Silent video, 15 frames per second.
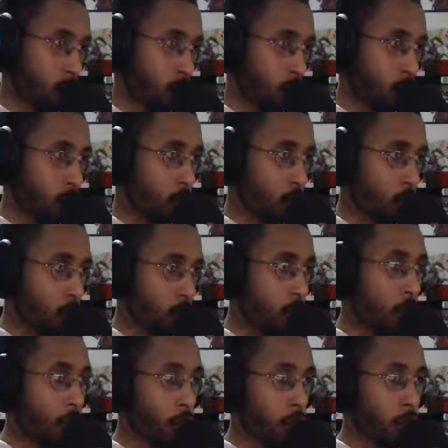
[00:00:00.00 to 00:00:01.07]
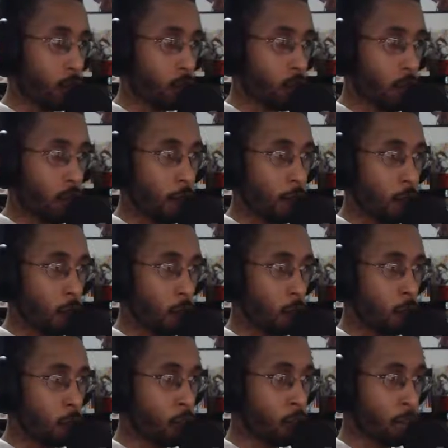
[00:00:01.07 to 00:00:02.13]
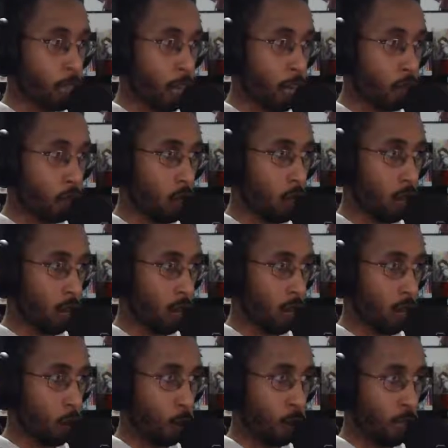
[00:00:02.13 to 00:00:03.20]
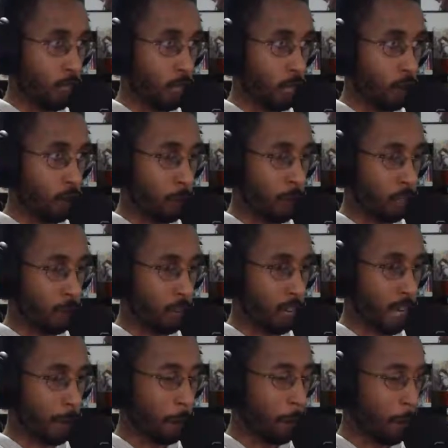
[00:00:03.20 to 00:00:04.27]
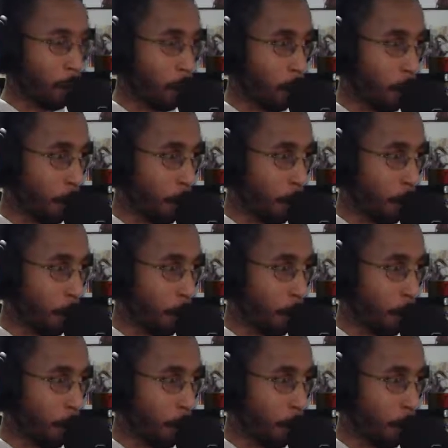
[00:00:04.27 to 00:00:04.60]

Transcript: Like, there's nothing else on Verve's catalog that I really give much of a damn about.